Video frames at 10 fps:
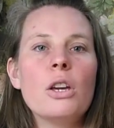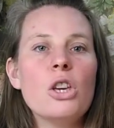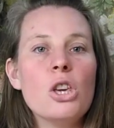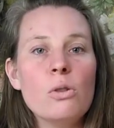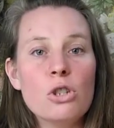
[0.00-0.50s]

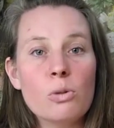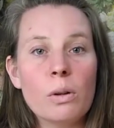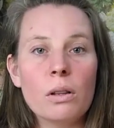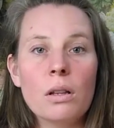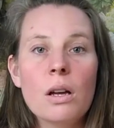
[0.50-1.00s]

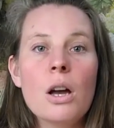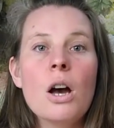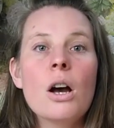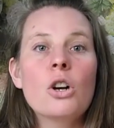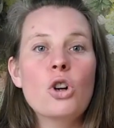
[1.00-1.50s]
usual
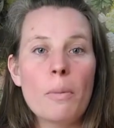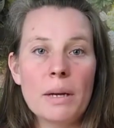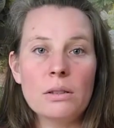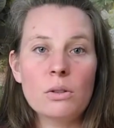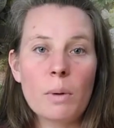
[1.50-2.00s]

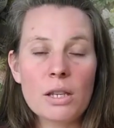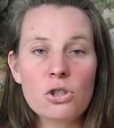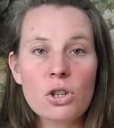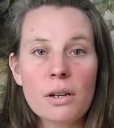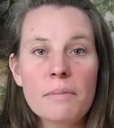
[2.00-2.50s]
comment
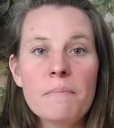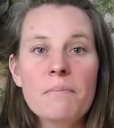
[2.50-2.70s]
question,